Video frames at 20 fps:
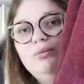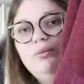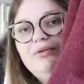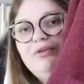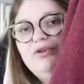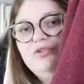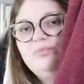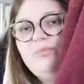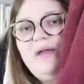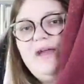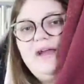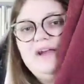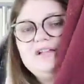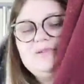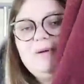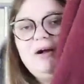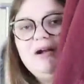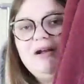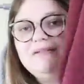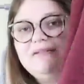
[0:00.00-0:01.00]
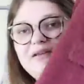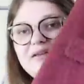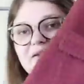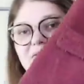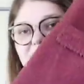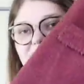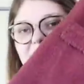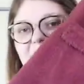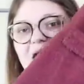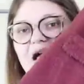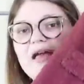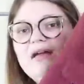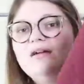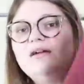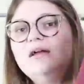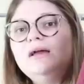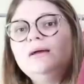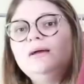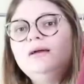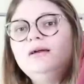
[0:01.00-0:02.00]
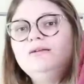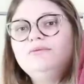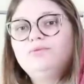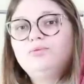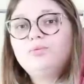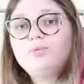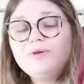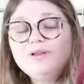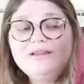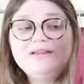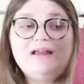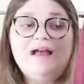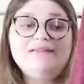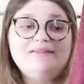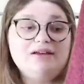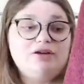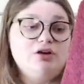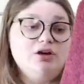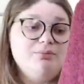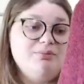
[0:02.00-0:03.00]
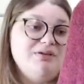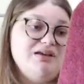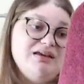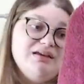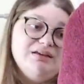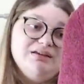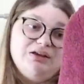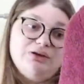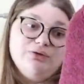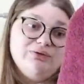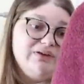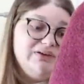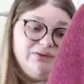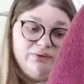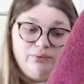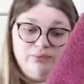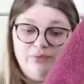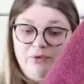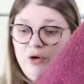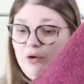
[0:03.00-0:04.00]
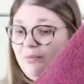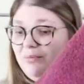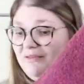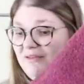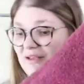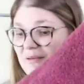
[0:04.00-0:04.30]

with those patch pockets on the front. It's really nice. It could be used as a robe,